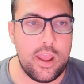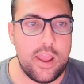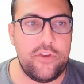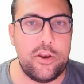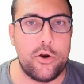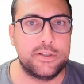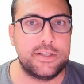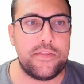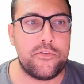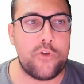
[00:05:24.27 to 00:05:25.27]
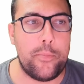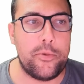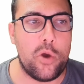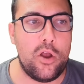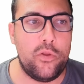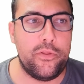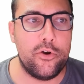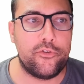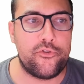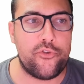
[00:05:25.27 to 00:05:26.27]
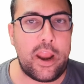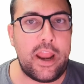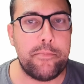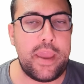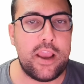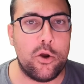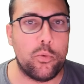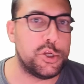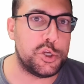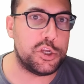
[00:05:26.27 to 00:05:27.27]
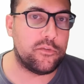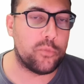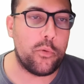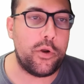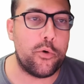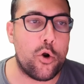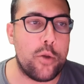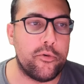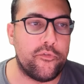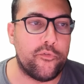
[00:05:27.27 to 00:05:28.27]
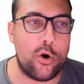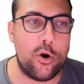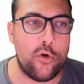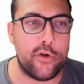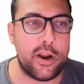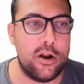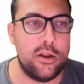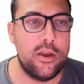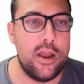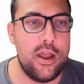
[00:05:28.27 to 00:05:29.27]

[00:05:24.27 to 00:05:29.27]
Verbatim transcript: If you notice at the top as well, there's Training Maker, which is what we were on before over here.